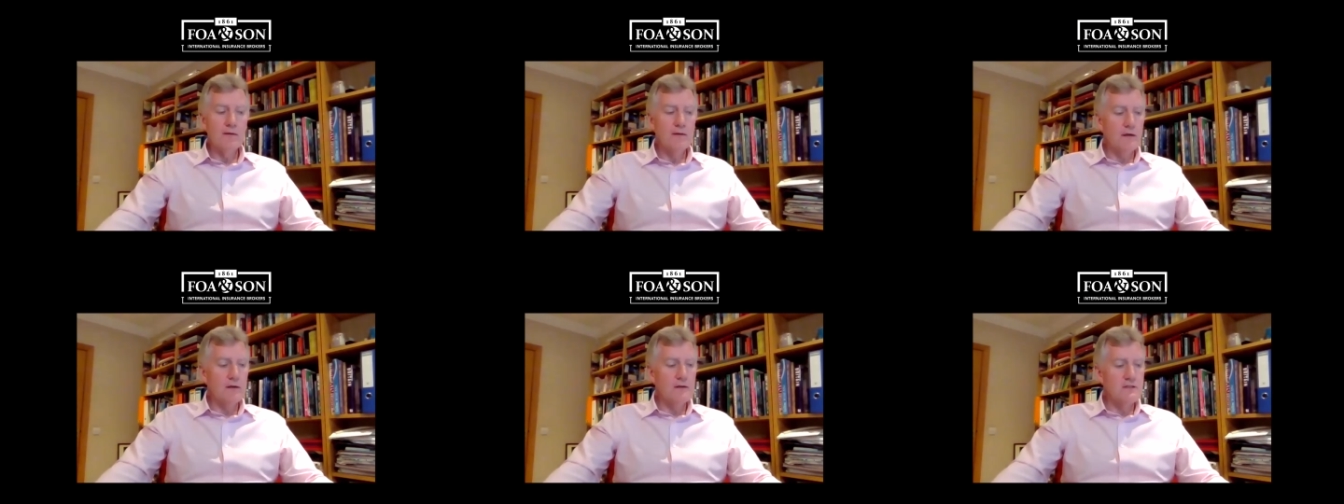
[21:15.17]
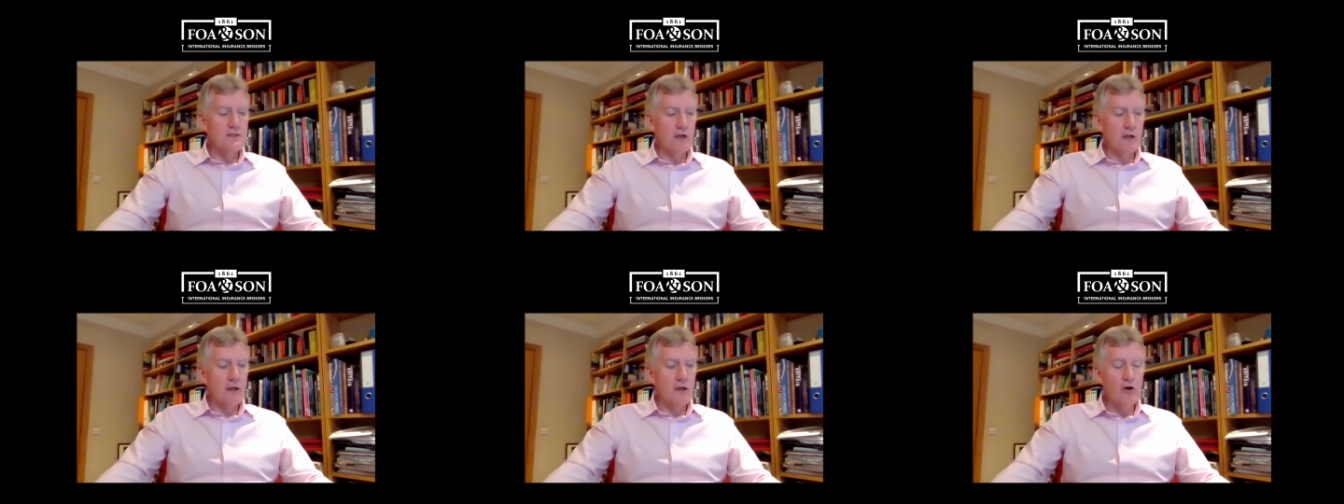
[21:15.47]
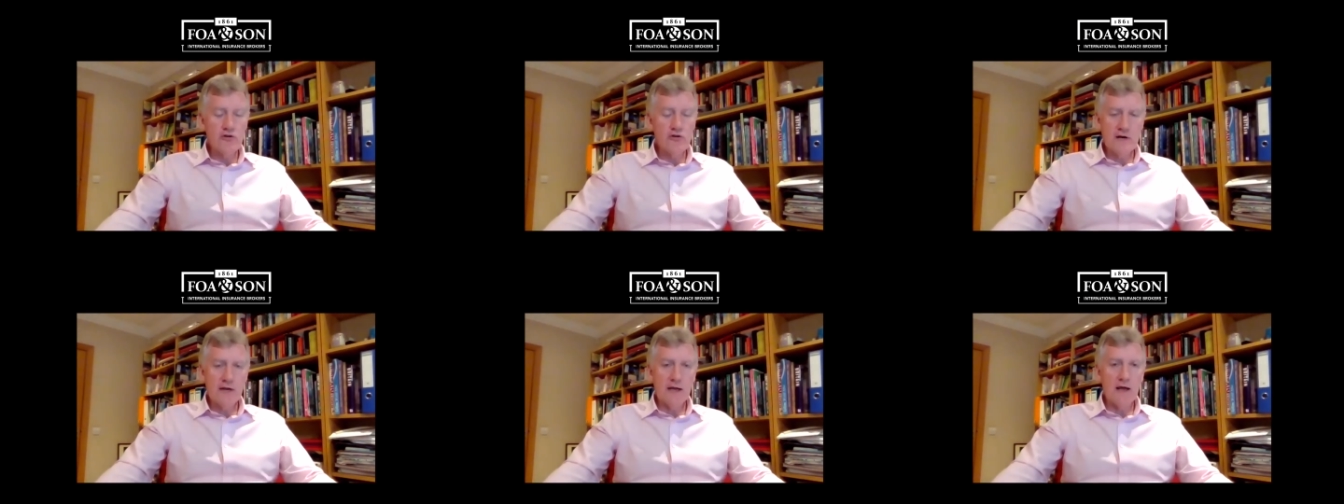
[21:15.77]

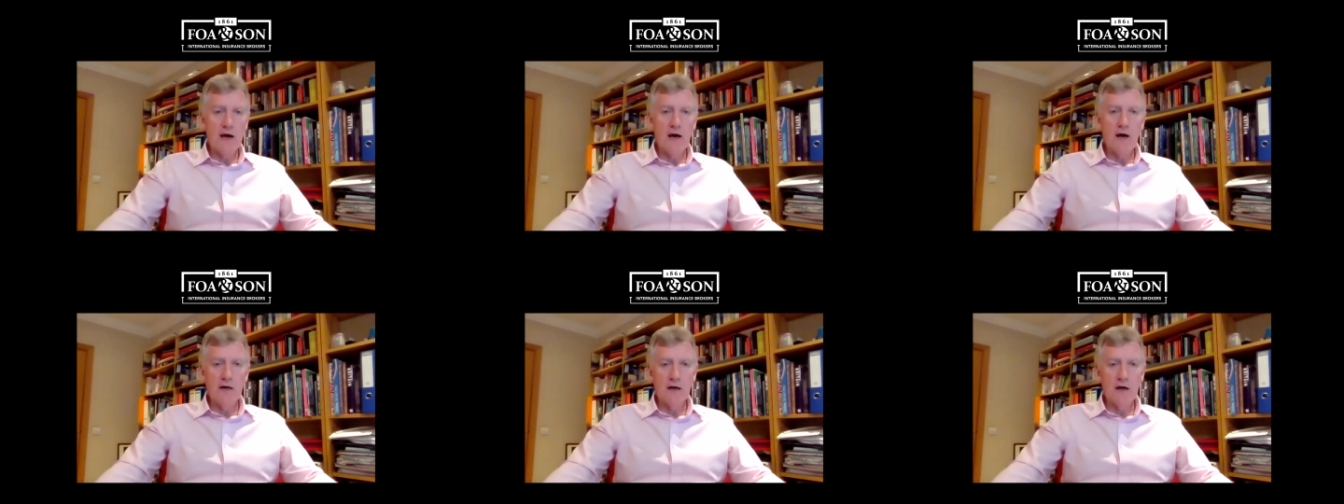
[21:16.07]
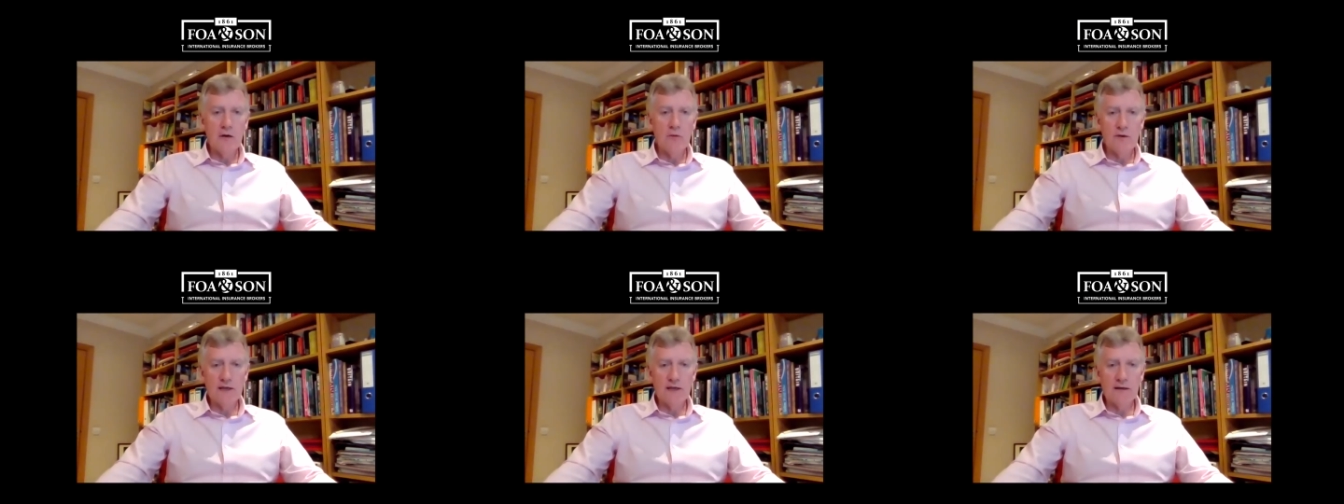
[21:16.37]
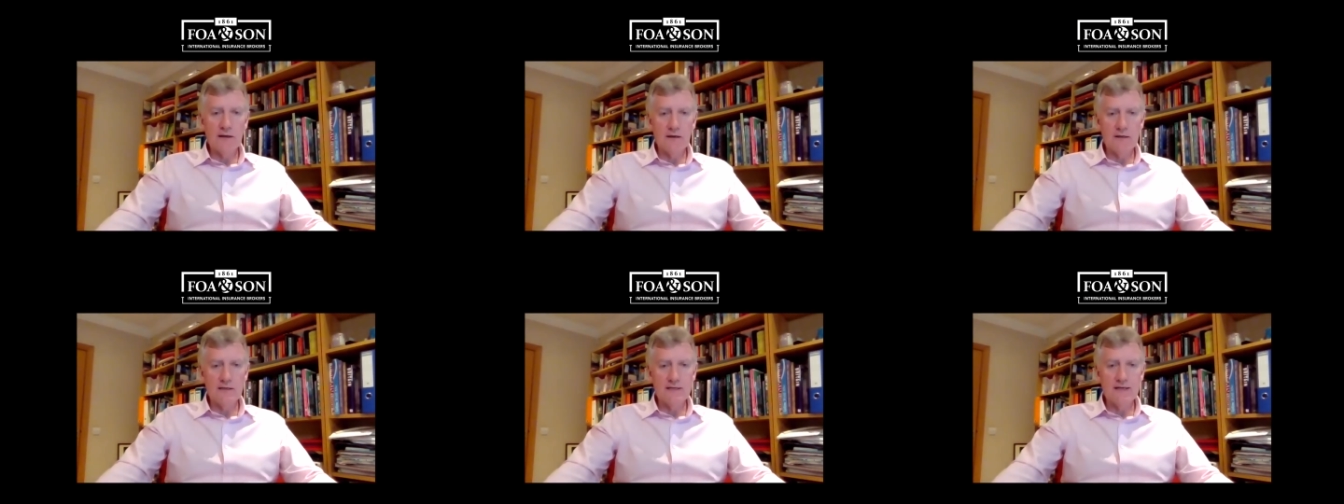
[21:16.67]
securing cargo within
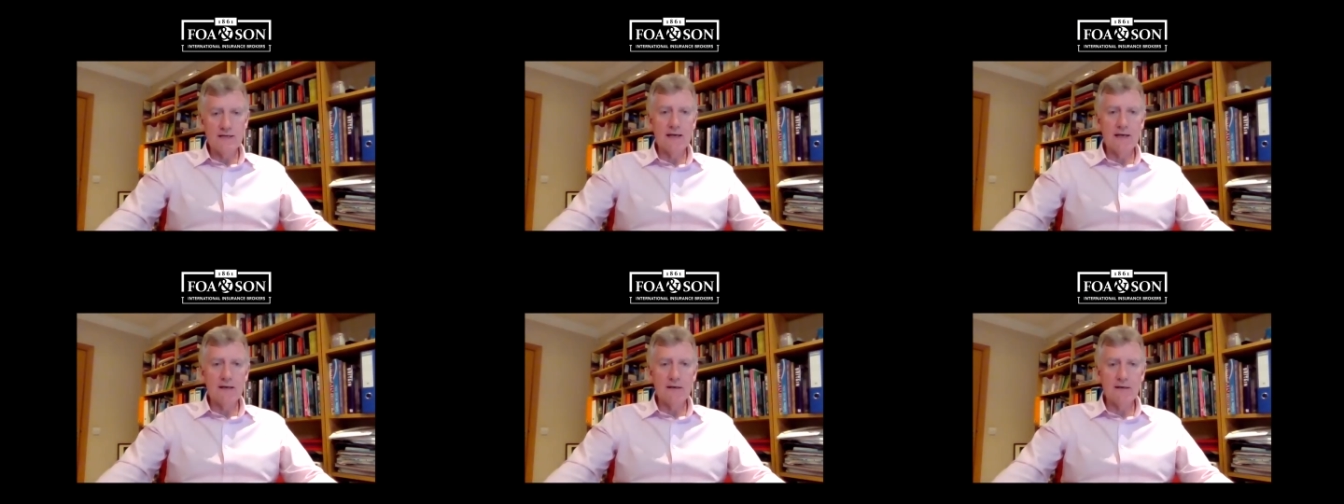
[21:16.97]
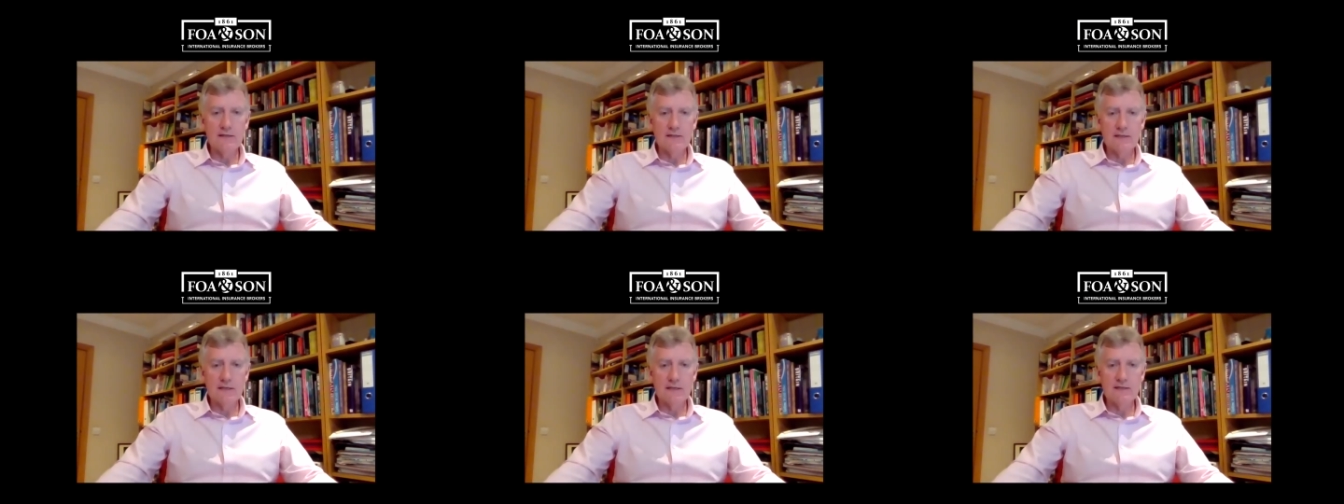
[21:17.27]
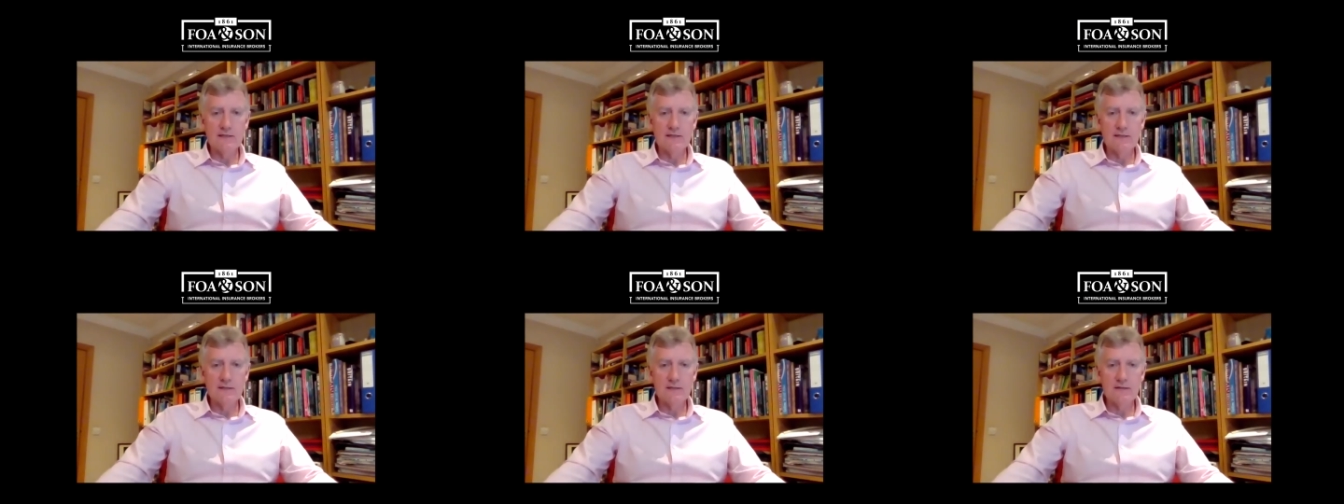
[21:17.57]
containers
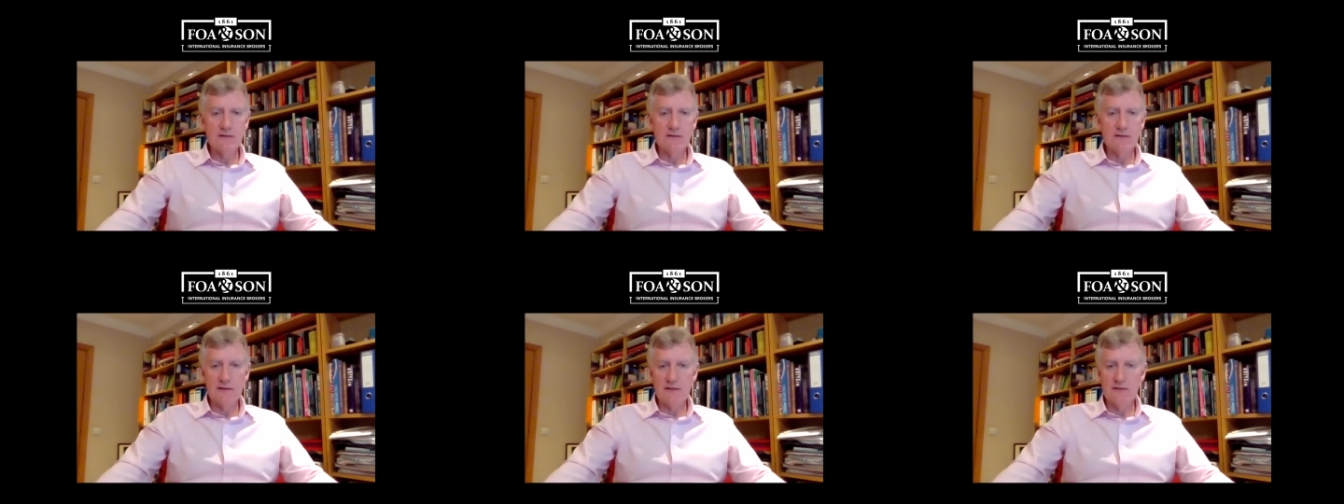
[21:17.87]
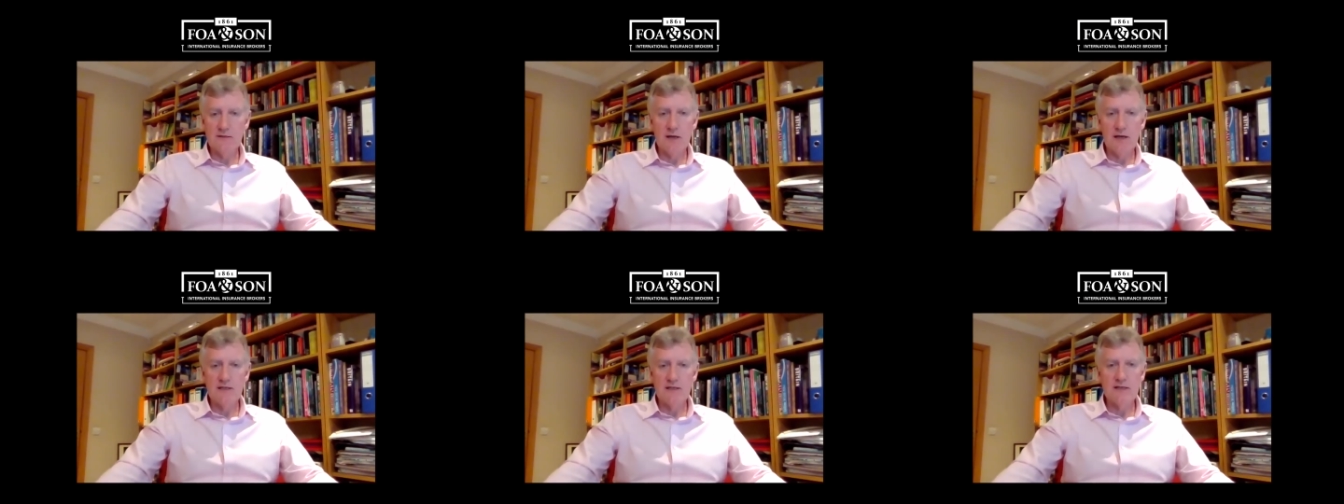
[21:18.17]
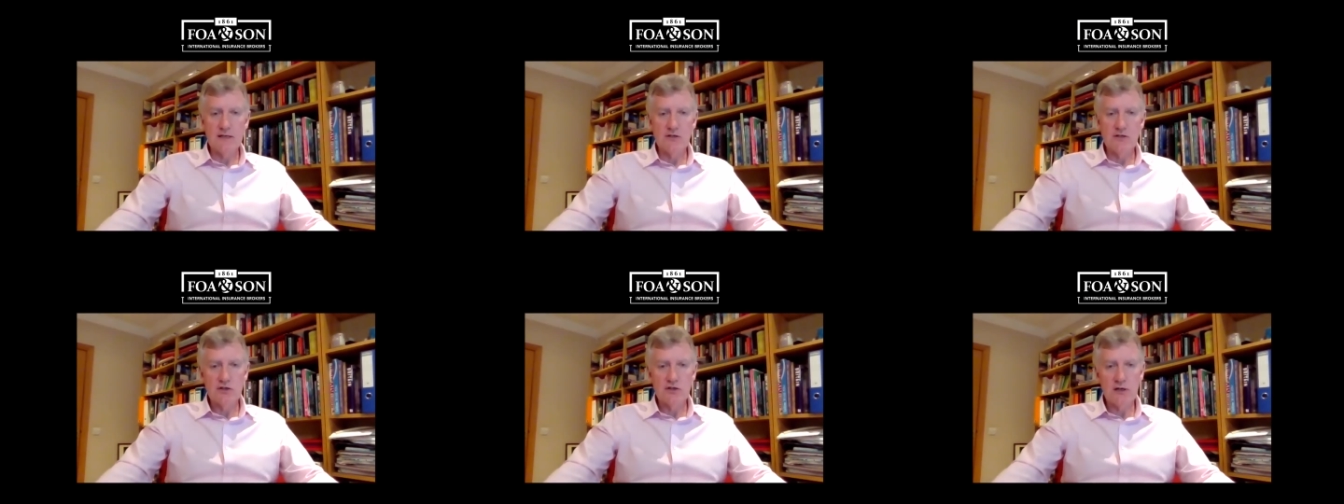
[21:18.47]
is
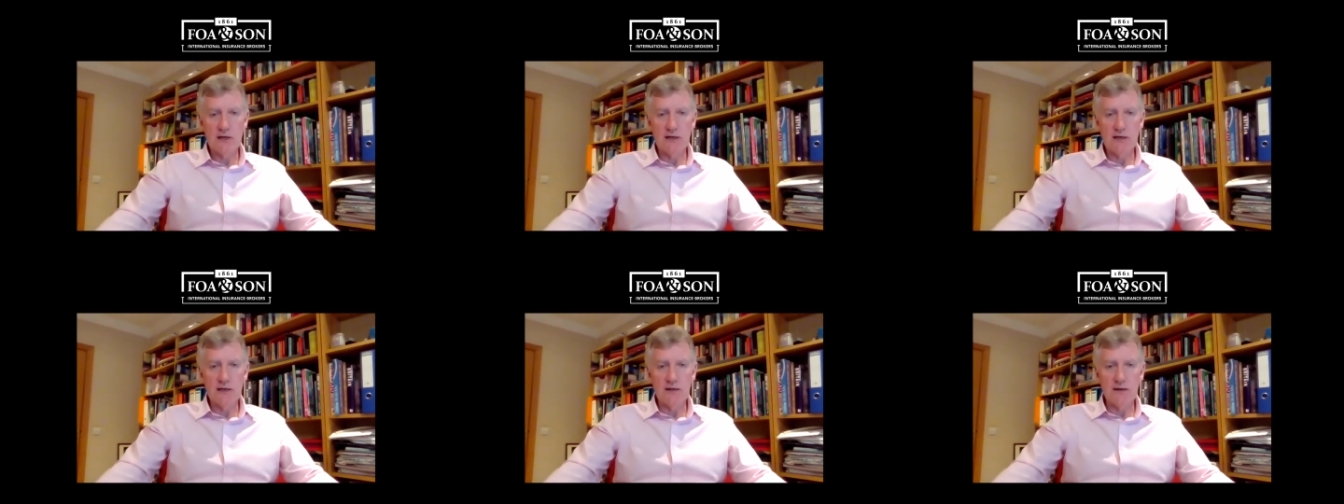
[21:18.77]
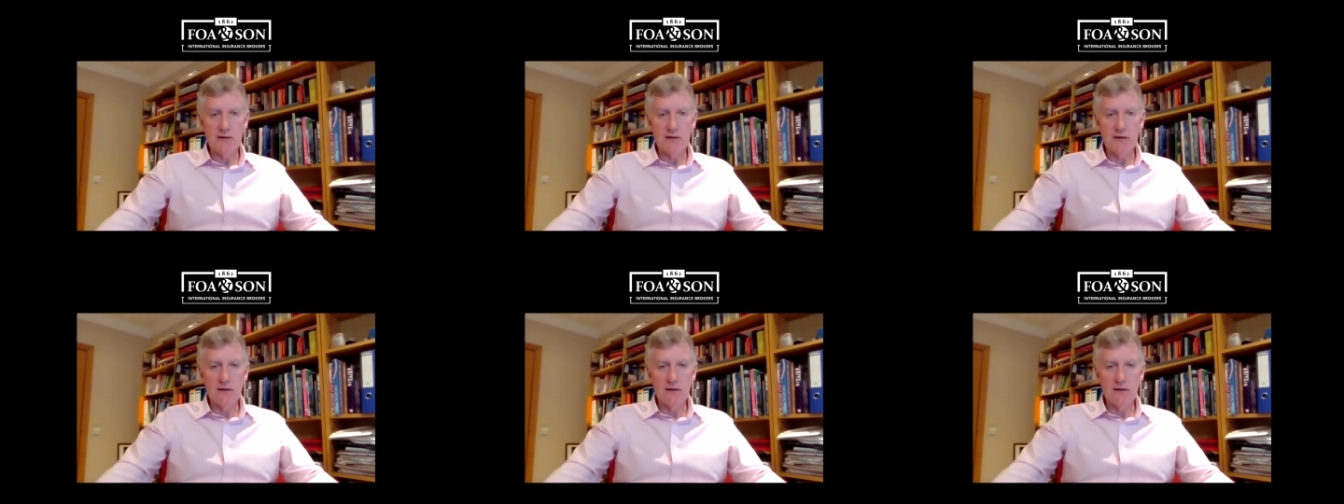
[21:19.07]
essentially